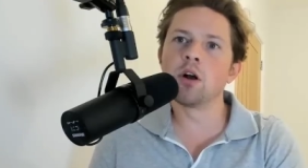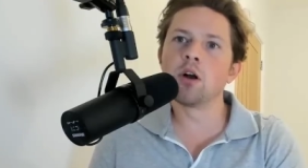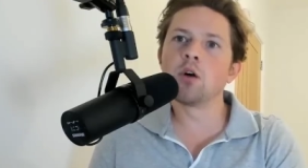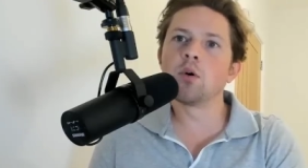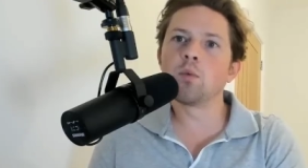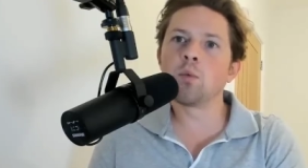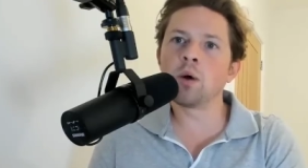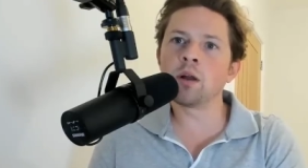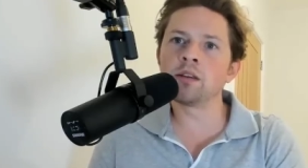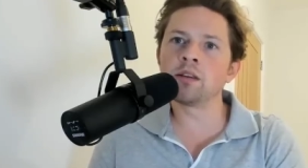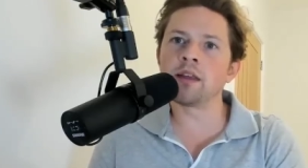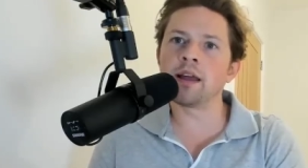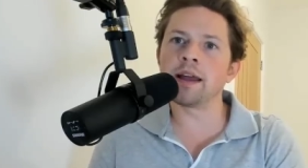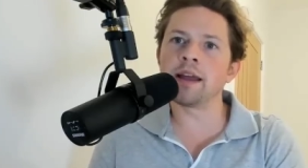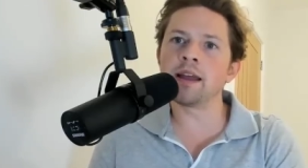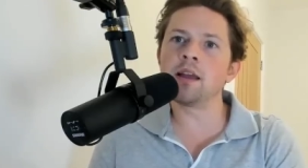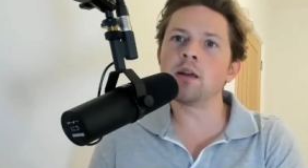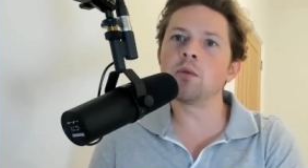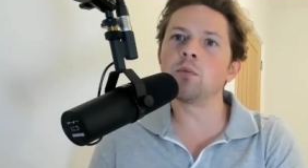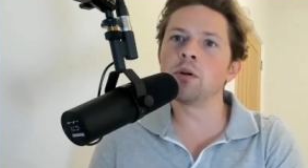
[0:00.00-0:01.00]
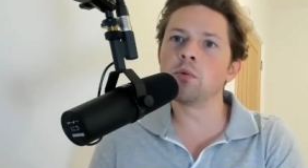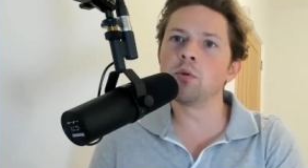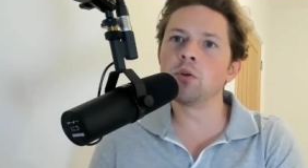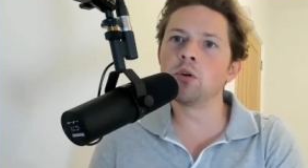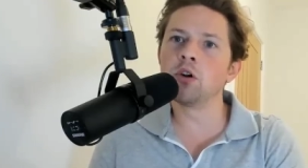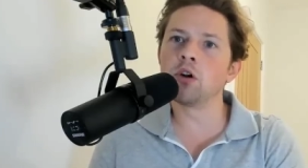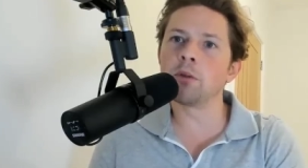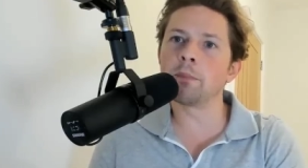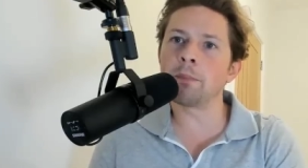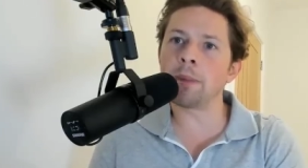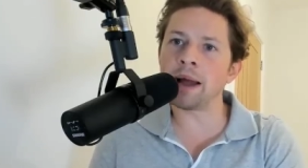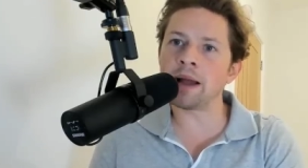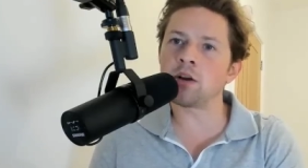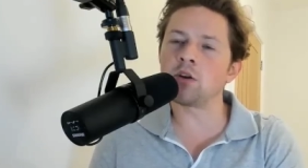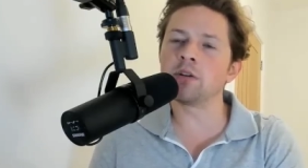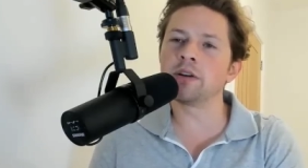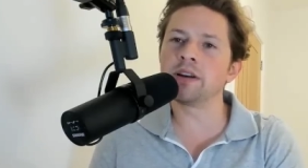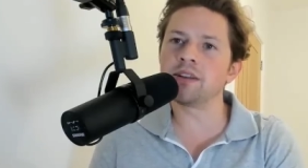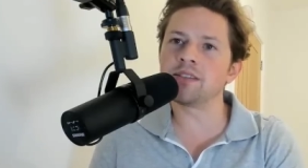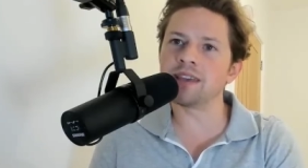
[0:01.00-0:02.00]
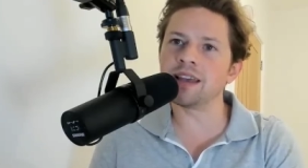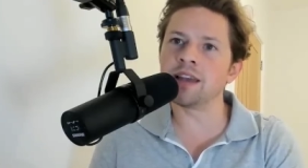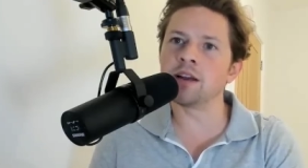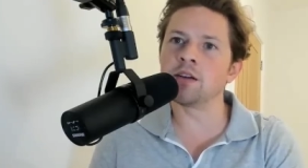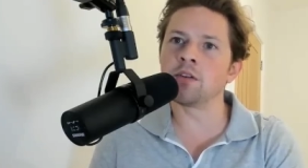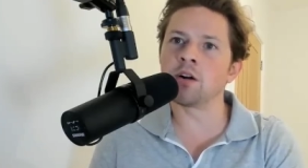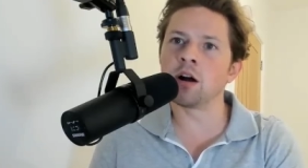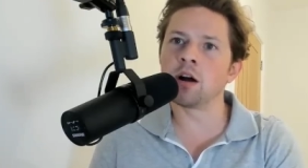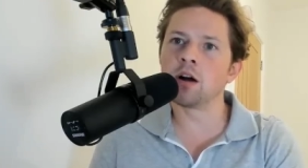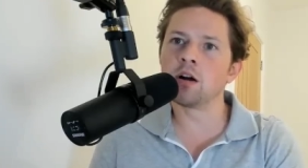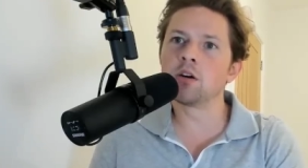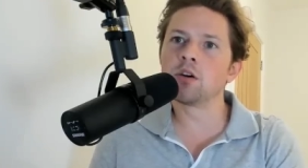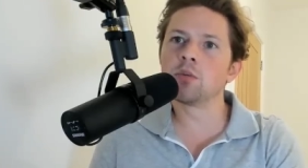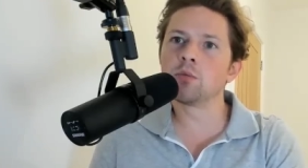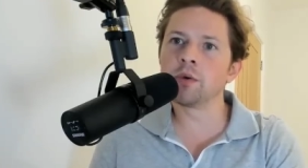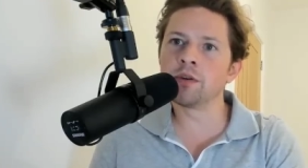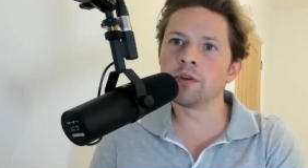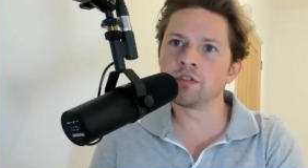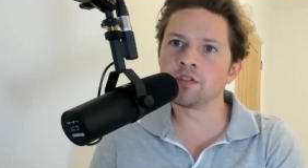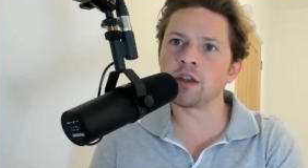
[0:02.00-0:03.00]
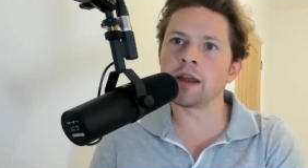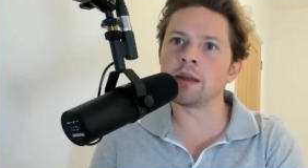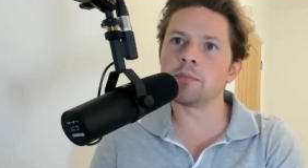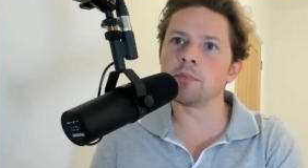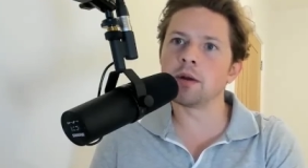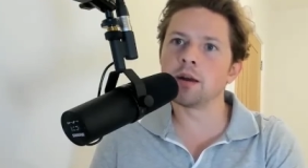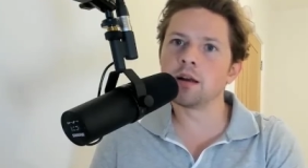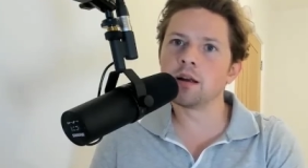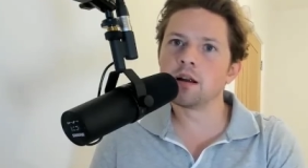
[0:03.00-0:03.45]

One day we will look back on this era with shame.